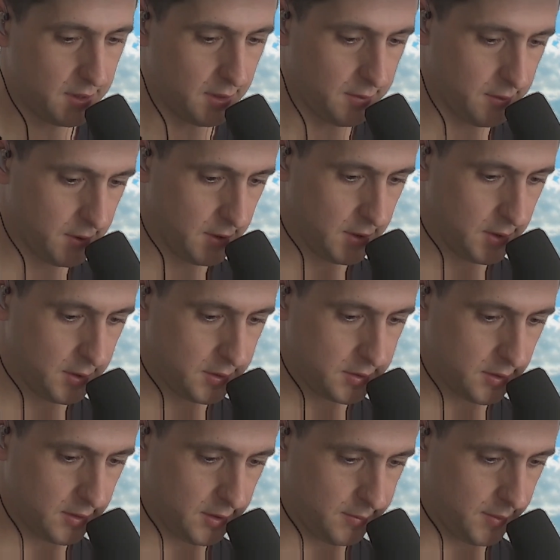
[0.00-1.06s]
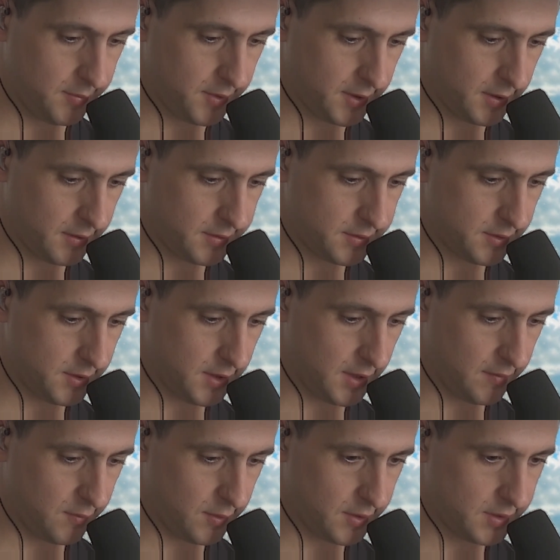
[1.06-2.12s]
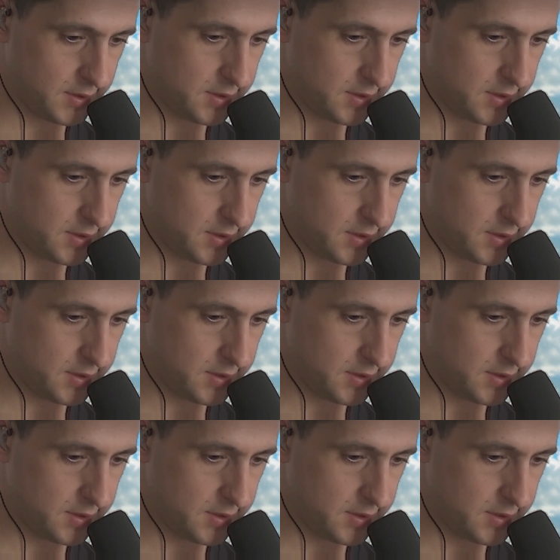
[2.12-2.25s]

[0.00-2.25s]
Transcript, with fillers: go. Sorry, let me bring it on so you can everyone can